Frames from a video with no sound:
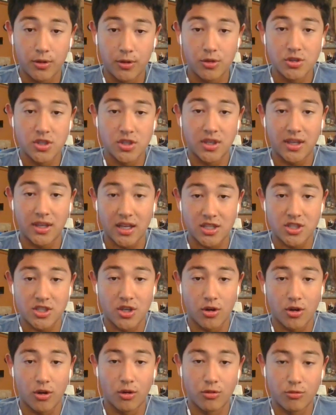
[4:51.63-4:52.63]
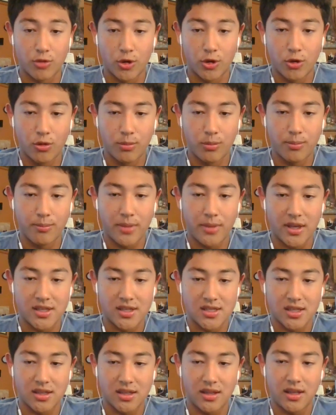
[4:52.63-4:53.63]
usually get your own room
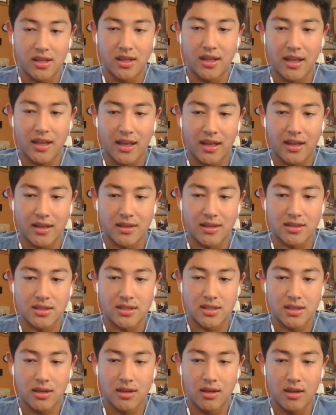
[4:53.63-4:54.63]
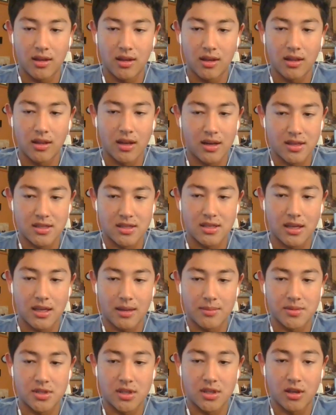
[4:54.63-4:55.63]
basically, and a lot of
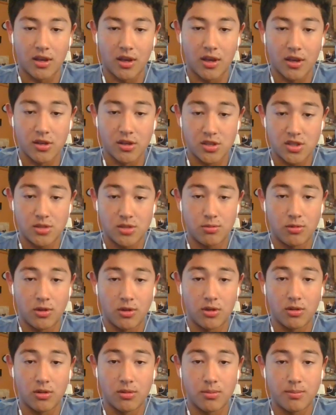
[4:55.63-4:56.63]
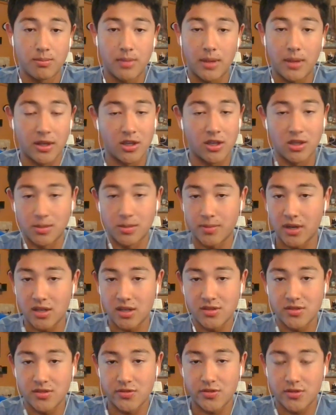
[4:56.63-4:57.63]
times the host will maybe cook
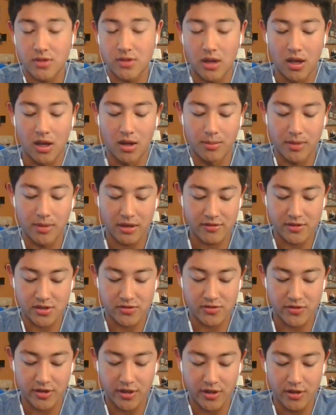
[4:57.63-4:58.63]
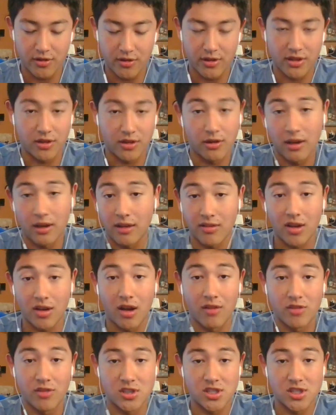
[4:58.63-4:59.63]
breakfast for you, and you'll have
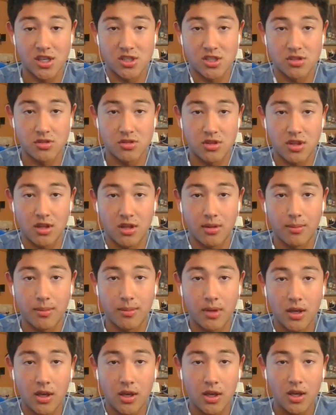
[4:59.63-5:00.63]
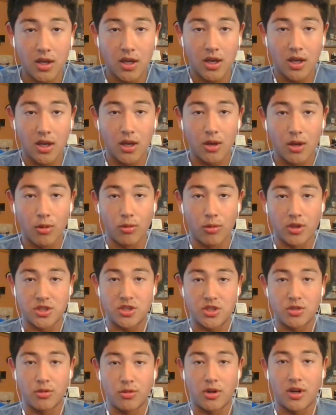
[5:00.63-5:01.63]
conversations with them.
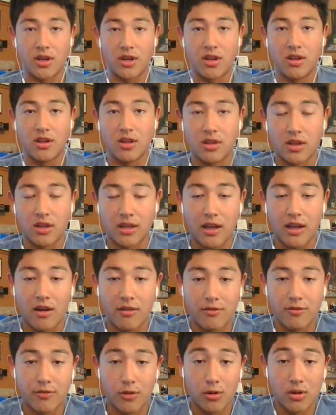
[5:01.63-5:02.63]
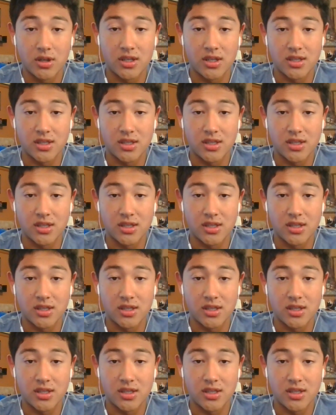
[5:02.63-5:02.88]
What you want to look out for